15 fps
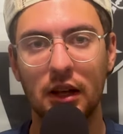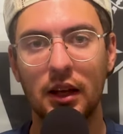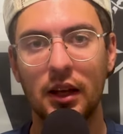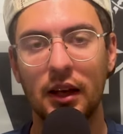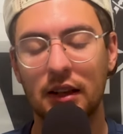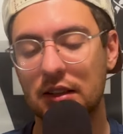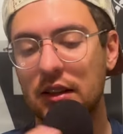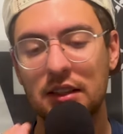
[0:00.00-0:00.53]
It's
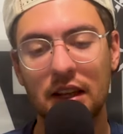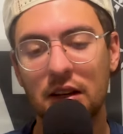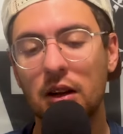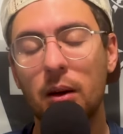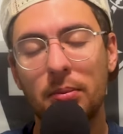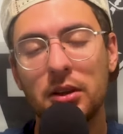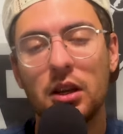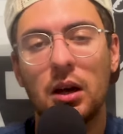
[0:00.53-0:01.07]
not the end-all,
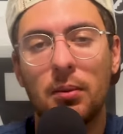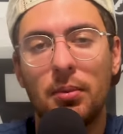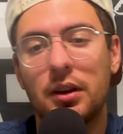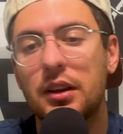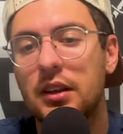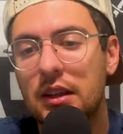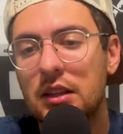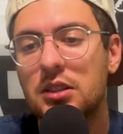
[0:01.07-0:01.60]
be-all, but it
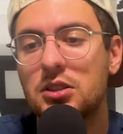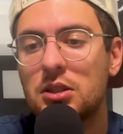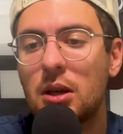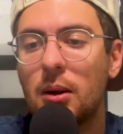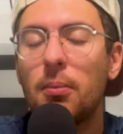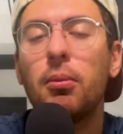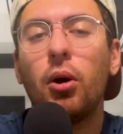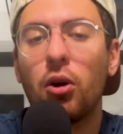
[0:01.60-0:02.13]
is
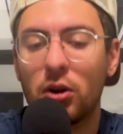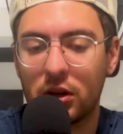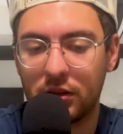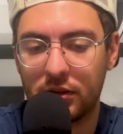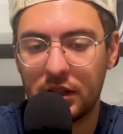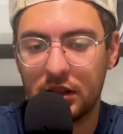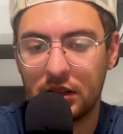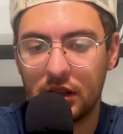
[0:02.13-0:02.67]
part of
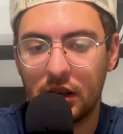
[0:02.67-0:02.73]
it.